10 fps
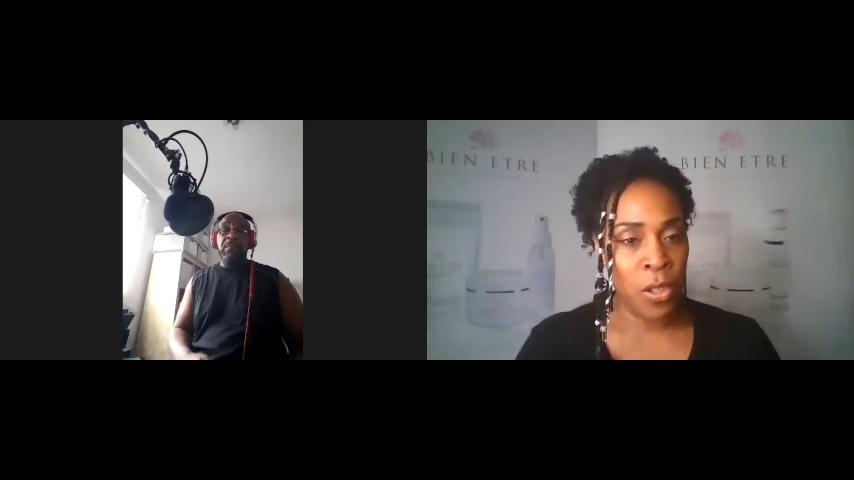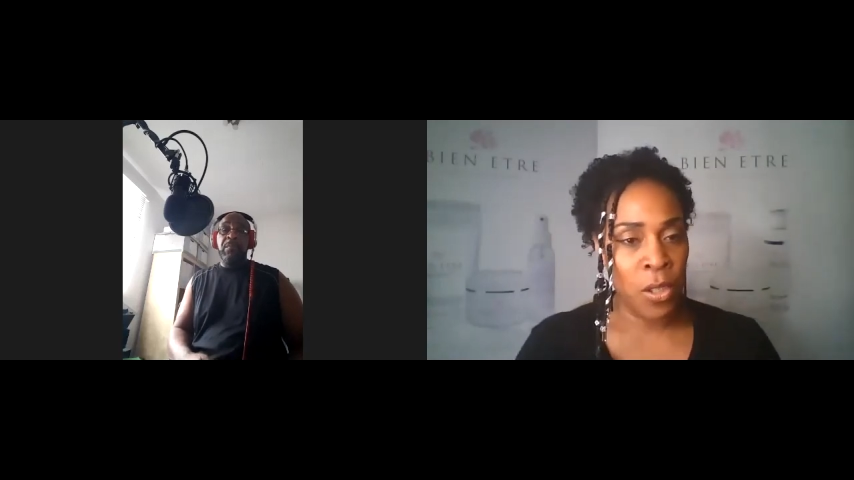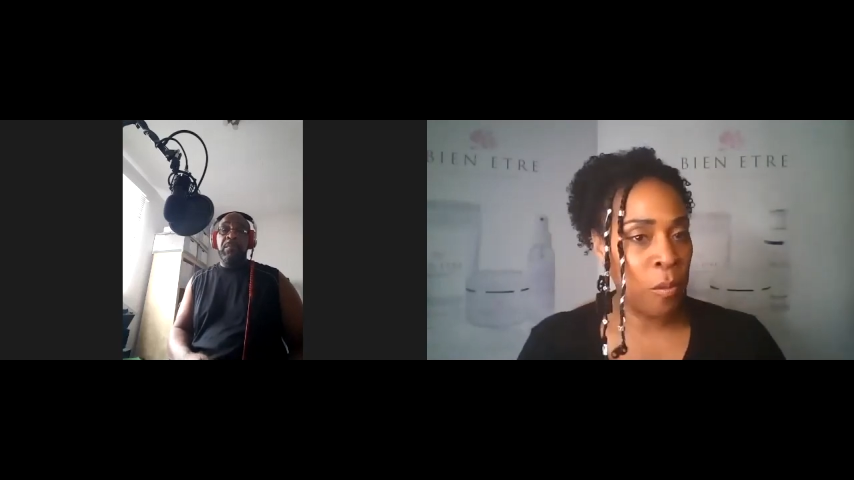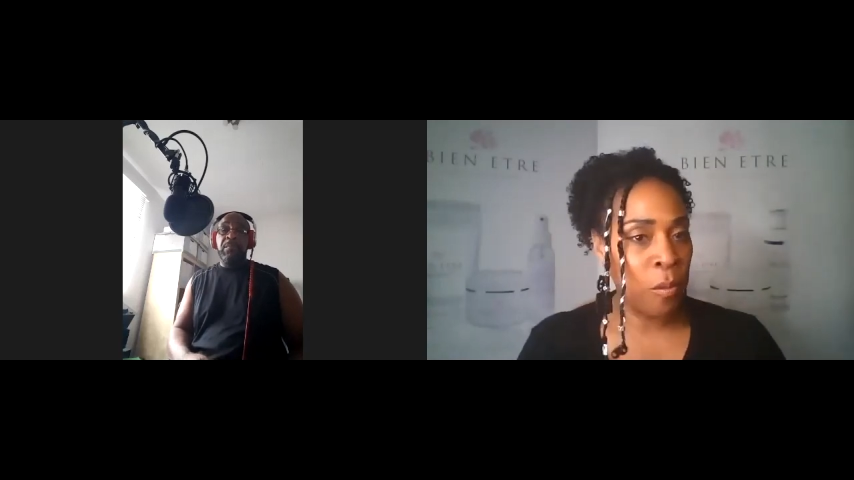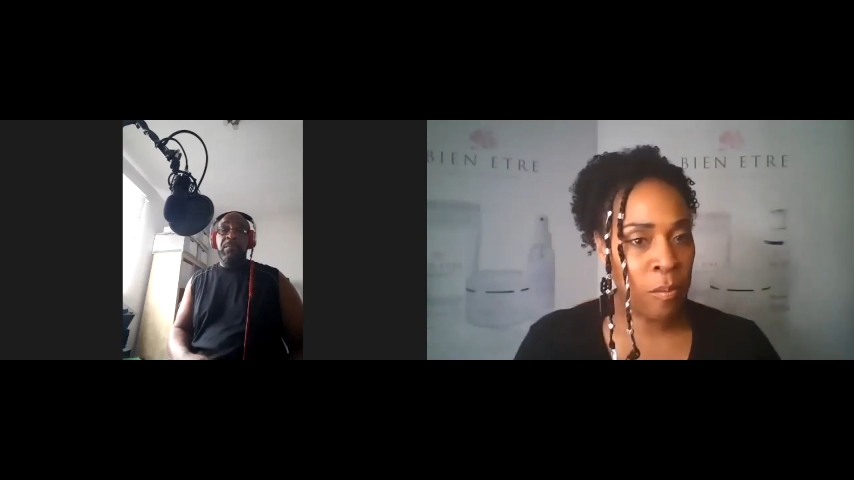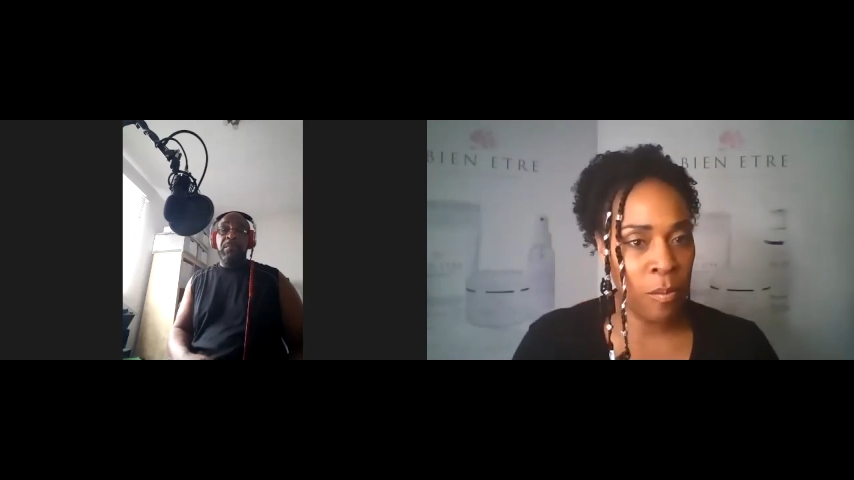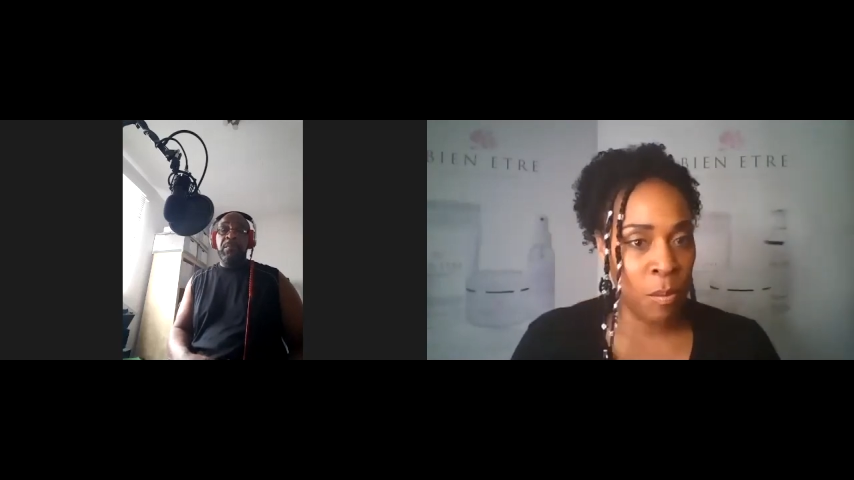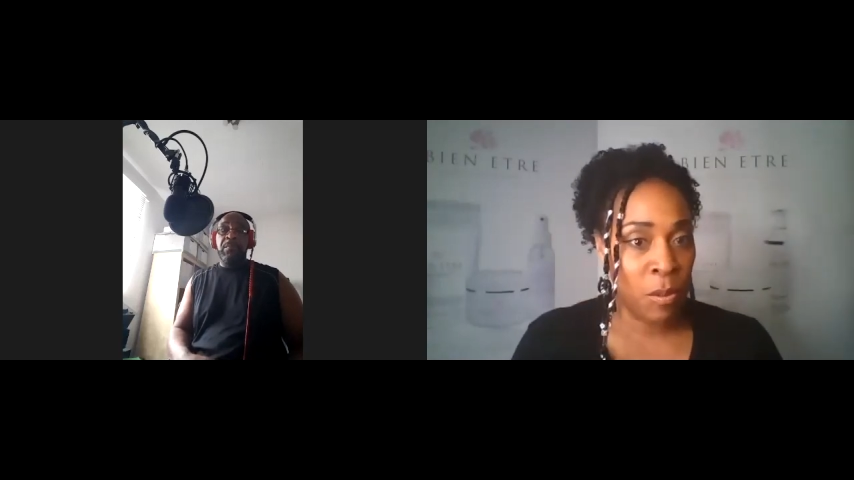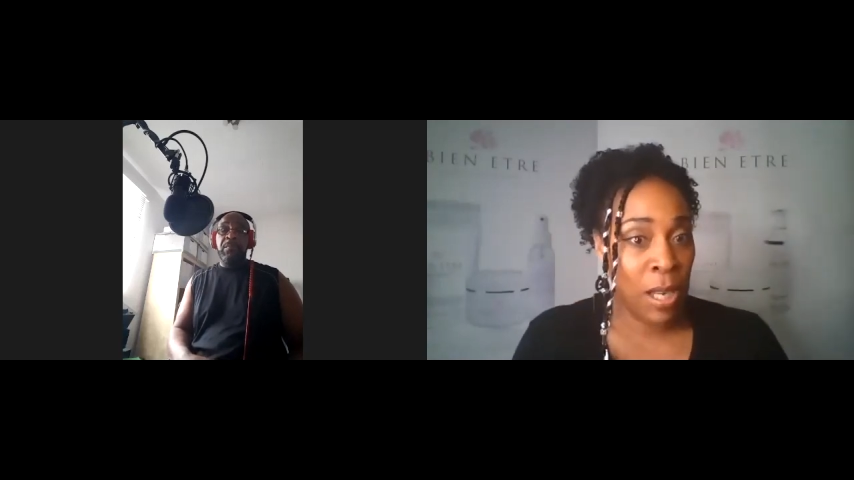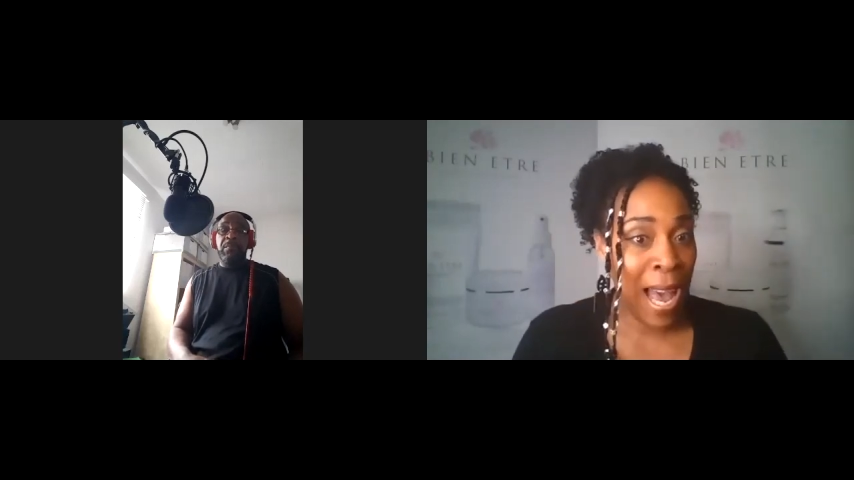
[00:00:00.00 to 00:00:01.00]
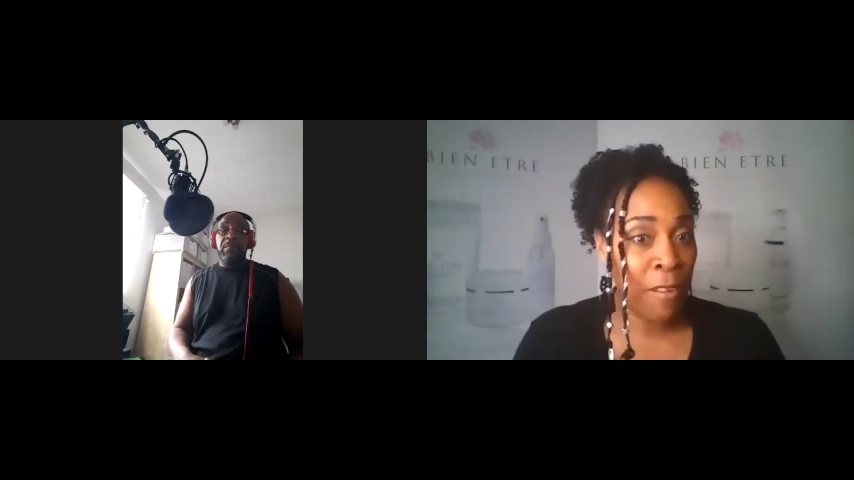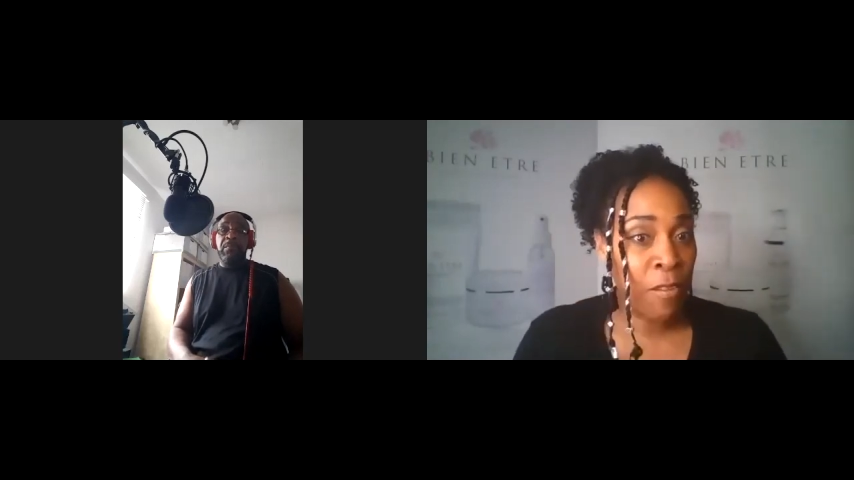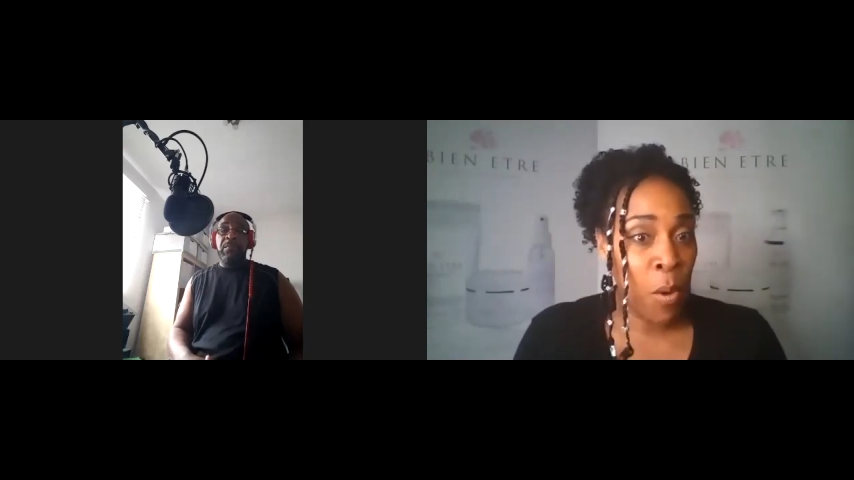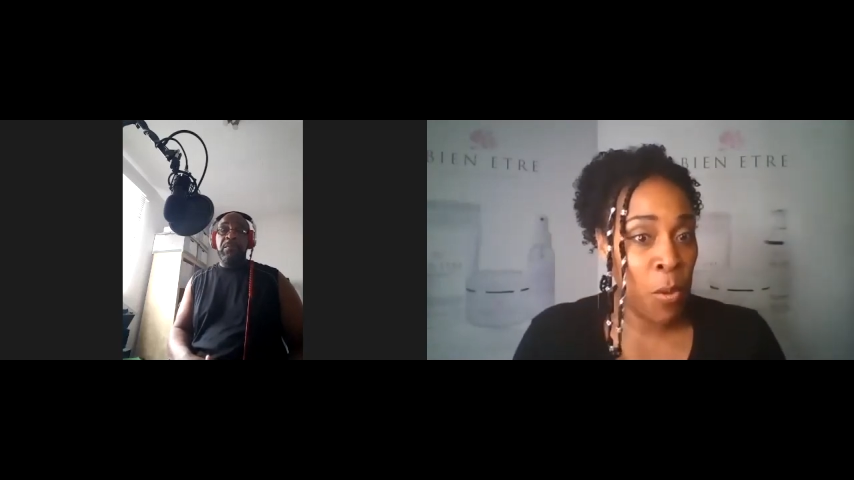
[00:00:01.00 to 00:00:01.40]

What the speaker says: to have